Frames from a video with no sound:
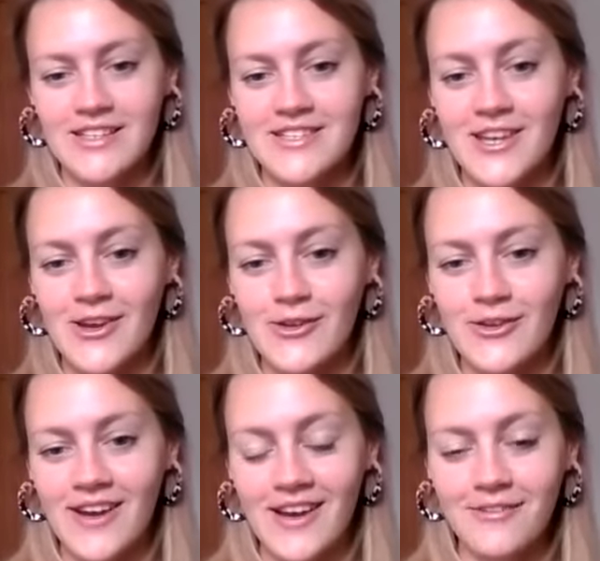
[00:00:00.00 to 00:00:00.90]
So
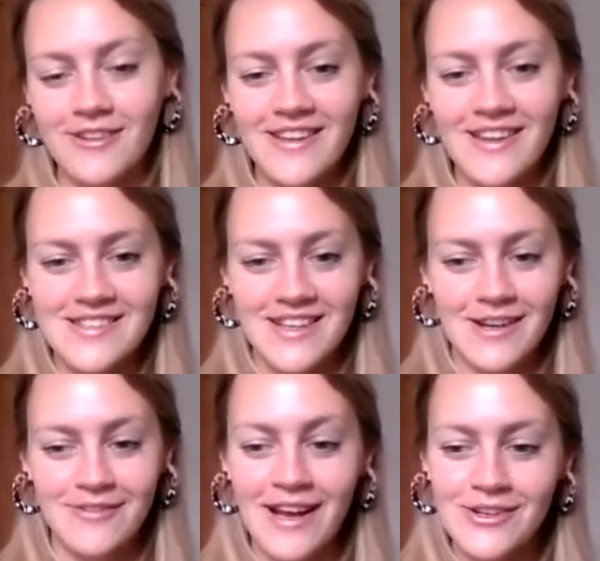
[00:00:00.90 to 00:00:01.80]
I feel like that's a
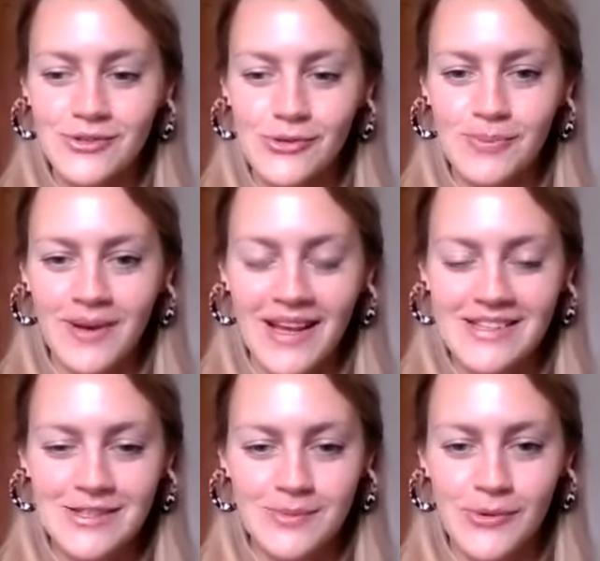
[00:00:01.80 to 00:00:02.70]
kind of natural
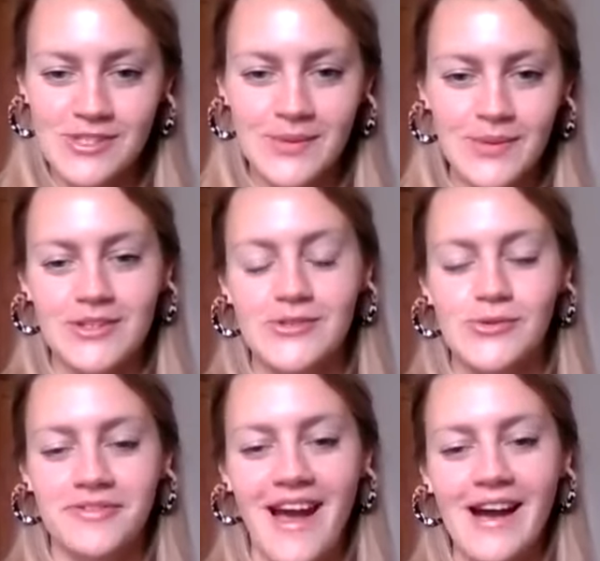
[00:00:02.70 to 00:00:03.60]
place to pause. I think we could
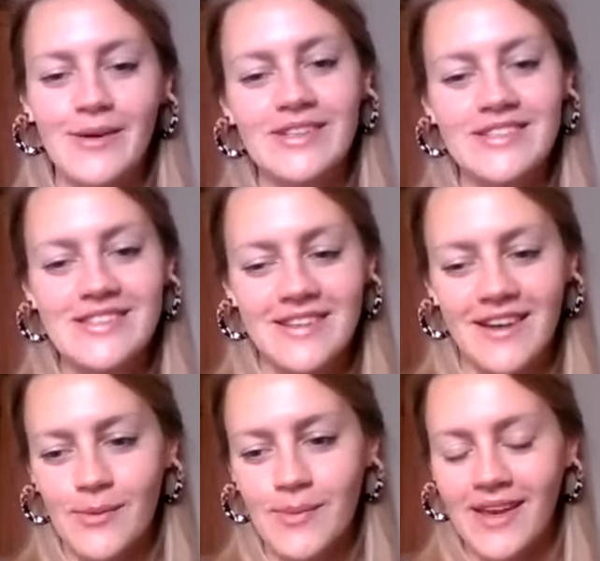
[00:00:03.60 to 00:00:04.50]
talk for hours, so
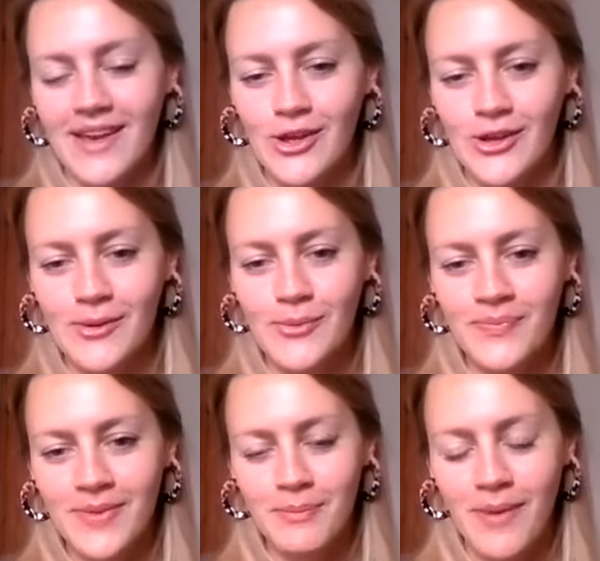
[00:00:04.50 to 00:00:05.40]
I might get
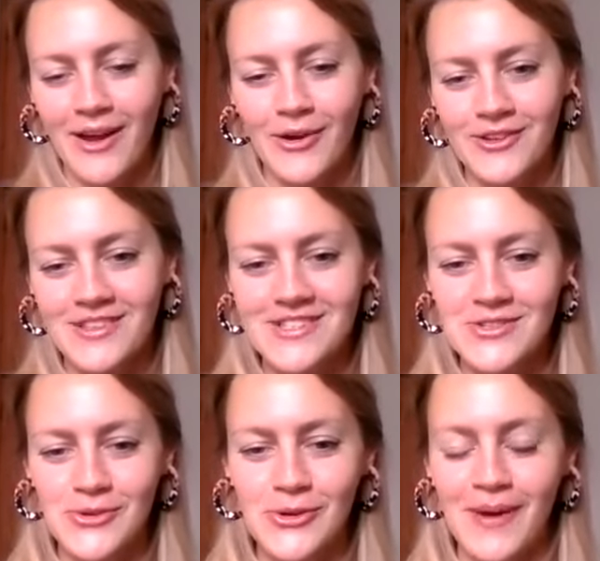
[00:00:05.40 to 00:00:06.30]
you back on to
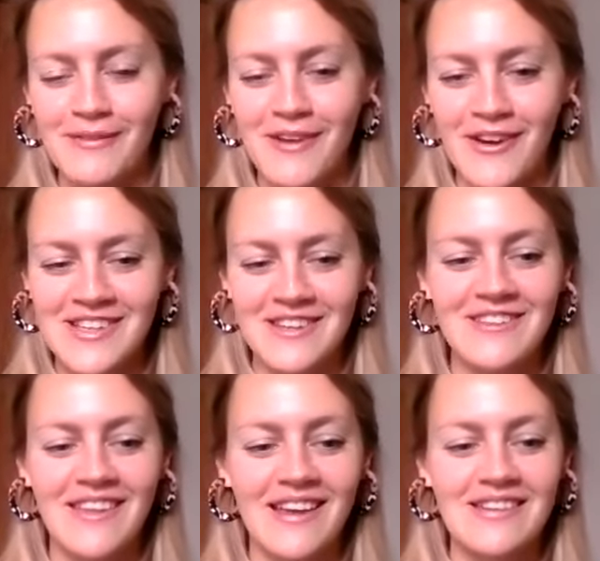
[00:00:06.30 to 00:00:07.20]
talk about various other
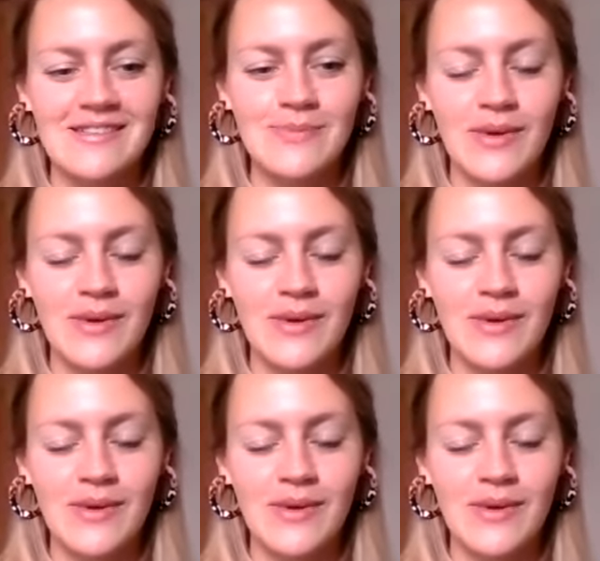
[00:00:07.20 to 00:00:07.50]
things.